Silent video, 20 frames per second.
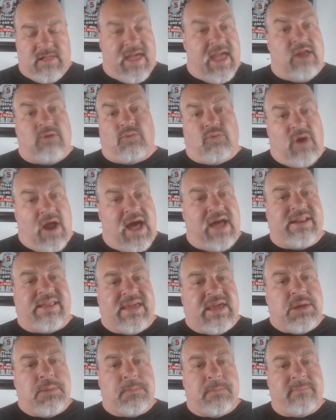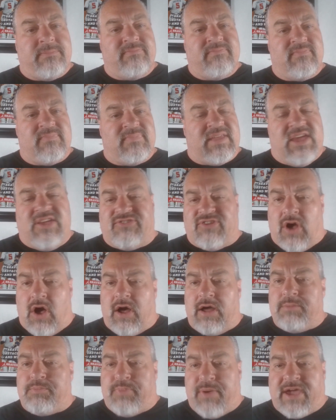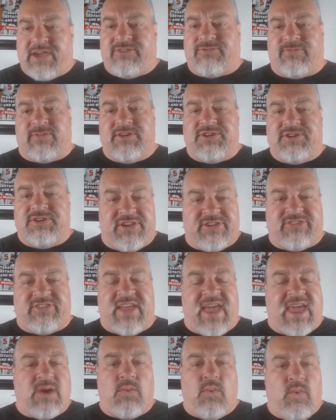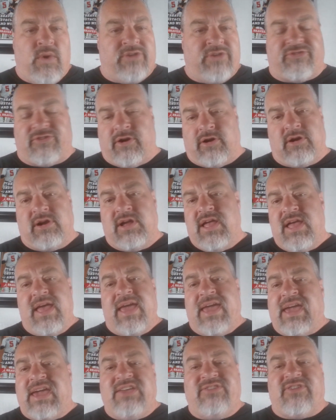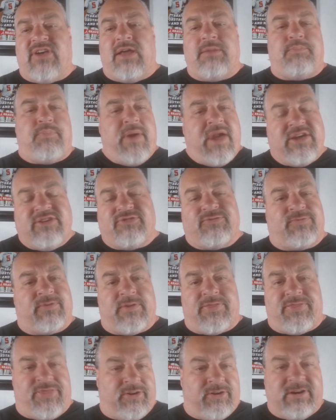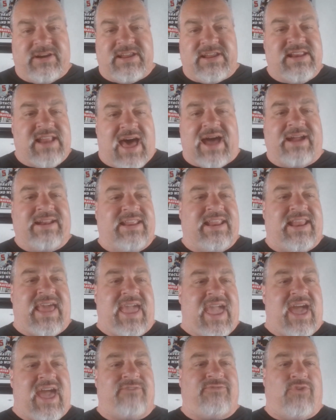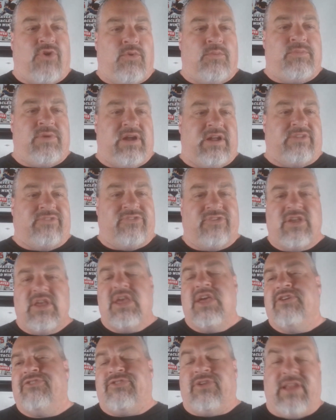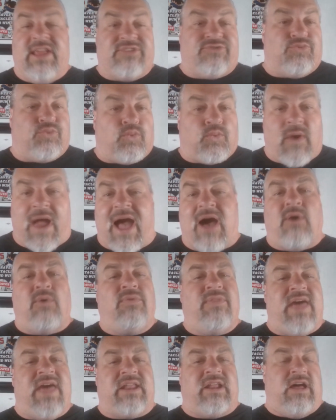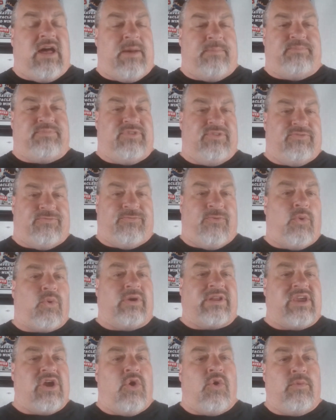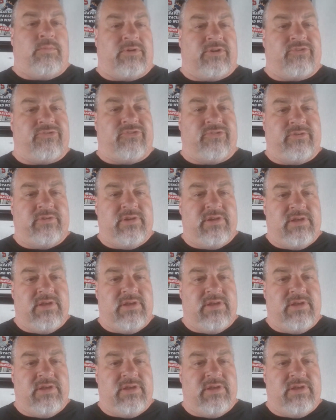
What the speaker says: And Ronnie is on pace for just a whisker. He's on pace for 39 and a half home runs. So let's round that up to 40 homers.